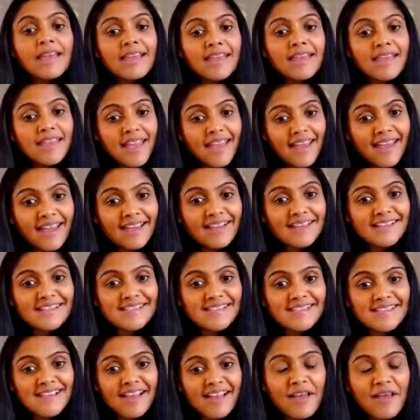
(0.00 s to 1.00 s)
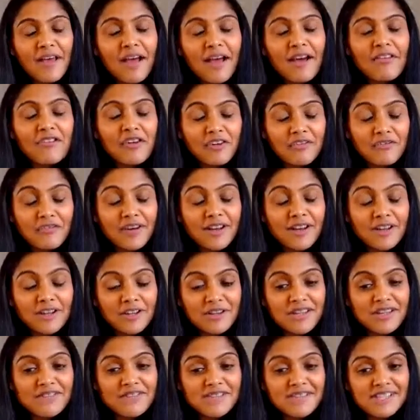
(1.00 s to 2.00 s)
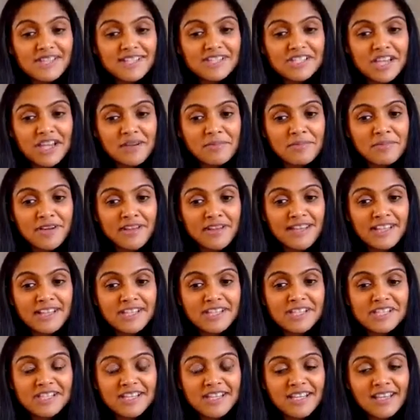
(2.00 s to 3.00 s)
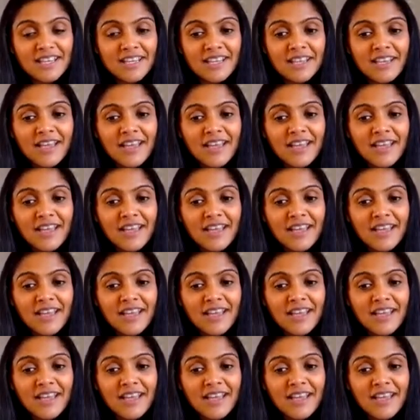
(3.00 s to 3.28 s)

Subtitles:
Yes, I've got a friend who lives in Chiang Mai actually.